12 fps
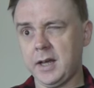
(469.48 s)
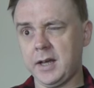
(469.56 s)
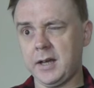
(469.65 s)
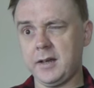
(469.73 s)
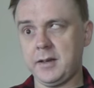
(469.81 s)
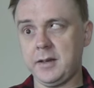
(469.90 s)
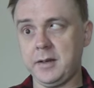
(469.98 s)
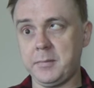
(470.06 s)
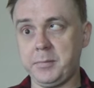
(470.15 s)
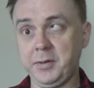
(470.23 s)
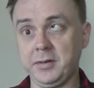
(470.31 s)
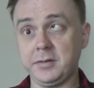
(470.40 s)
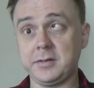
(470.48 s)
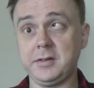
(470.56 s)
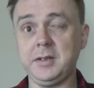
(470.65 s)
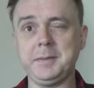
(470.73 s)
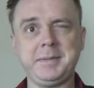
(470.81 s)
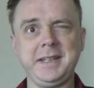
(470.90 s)
Uh, but
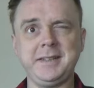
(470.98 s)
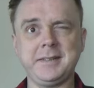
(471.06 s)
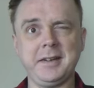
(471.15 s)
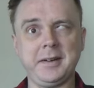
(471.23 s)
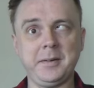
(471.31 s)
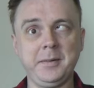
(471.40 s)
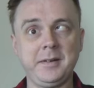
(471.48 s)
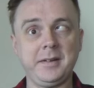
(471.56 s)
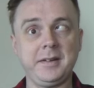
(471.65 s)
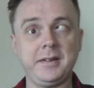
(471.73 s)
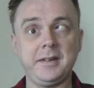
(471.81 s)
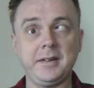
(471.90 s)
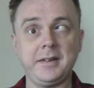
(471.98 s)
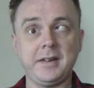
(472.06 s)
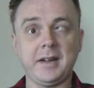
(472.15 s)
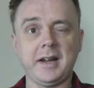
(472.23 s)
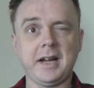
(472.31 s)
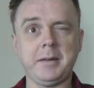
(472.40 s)
you'll be pleased to know
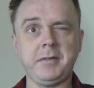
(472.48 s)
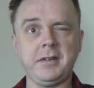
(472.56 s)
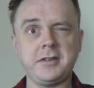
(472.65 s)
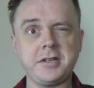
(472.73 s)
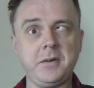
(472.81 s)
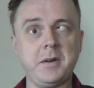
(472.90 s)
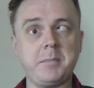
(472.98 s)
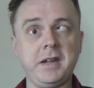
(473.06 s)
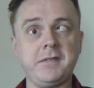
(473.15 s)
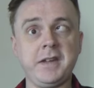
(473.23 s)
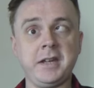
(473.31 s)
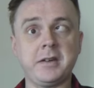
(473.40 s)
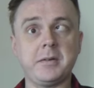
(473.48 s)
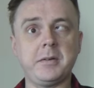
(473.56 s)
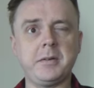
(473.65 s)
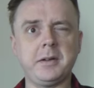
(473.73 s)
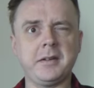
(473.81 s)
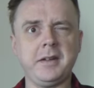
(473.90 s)
I'm going to show you a bit of
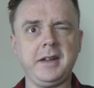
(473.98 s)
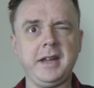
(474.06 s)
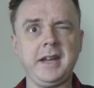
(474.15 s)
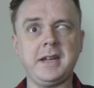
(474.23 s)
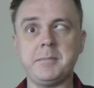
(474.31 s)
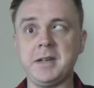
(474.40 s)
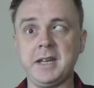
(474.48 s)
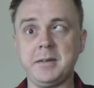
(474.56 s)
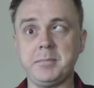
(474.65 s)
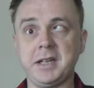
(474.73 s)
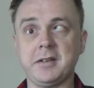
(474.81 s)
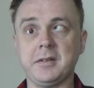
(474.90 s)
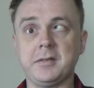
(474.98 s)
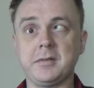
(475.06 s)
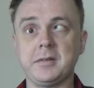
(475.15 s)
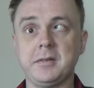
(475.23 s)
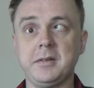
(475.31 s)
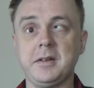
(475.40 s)
Ikaruga in a minute
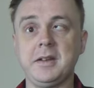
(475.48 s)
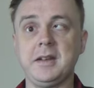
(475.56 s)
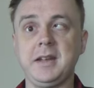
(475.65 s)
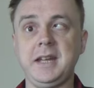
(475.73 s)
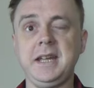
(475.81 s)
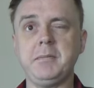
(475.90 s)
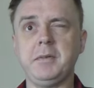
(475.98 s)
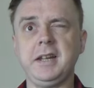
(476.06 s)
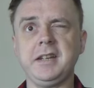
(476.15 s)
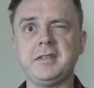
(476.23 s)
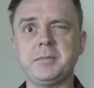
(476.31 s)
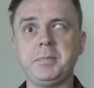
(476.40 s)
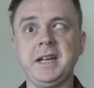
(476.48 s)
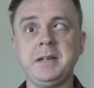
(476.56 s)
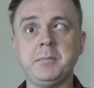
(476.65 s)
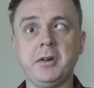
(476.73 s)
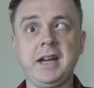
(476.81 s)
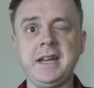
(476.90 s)
because it will
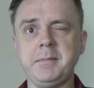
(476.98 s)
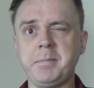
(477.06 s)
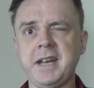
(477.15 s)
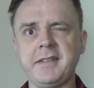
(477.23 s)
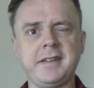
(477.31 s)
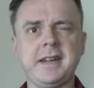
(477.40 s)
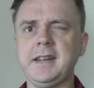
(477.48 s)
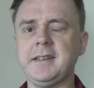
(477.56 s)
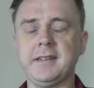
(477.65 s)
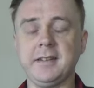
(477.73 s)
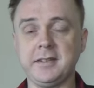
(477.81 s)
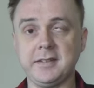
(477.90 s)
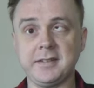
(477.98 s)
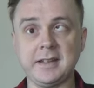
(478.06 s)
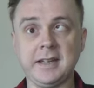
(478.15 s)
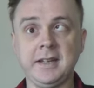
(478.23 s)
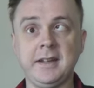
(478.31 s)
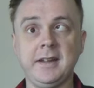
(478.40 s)
explain more any better than anything I could
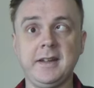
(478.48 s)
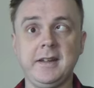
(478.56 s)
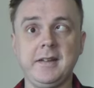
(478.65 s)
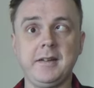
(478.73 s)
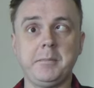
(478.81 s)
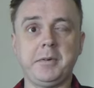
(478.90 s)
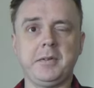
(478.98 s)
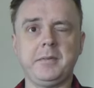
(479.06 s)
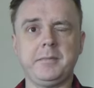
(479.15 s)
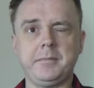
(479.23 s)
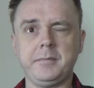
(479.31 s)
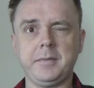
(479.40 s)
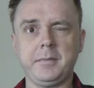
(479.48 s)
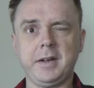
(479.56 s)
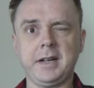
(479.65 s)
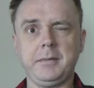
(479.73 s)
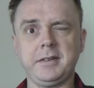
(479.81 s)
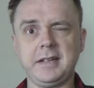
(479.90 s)
say. But
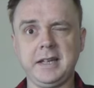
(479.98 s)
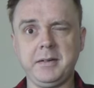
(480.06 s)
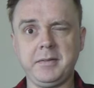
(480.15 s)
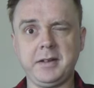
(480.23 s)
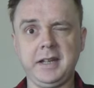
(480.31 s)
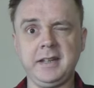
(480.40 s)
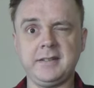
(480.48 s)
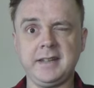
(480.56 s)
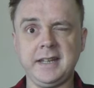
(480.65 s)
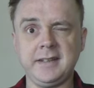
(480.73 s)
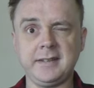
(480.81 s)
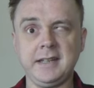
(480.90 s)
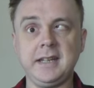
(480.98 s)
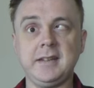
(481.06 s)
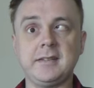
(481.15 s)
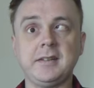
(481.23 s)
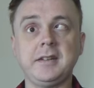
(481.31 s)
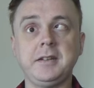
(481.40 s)
what I will tell you is this
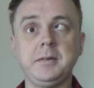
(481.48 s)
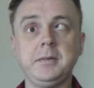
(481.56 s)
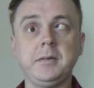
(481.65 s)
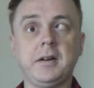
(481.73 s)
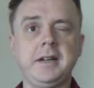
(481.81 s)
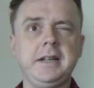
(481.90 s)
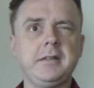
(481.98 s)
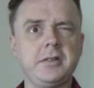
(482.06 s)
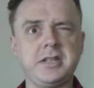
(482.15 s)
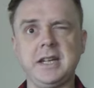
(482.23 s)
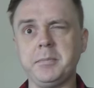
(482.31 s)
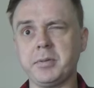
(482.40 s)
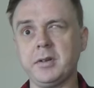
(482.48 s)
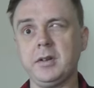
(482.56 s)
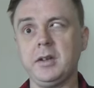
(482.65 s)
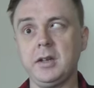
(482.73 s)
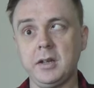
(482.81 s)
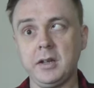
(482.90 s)
is you are your little ship
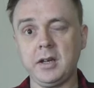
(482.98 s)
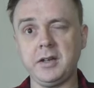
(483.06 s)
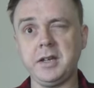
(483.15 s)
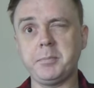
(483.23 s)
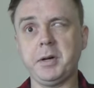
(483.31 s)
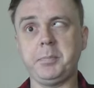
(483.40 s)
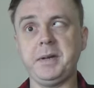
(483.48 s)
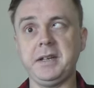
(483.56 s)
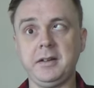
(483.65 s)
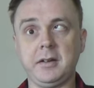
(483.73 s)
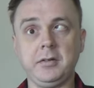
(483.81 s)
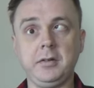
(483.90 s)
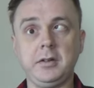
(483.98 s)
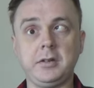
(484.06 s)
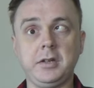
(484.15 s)
and you're bopping along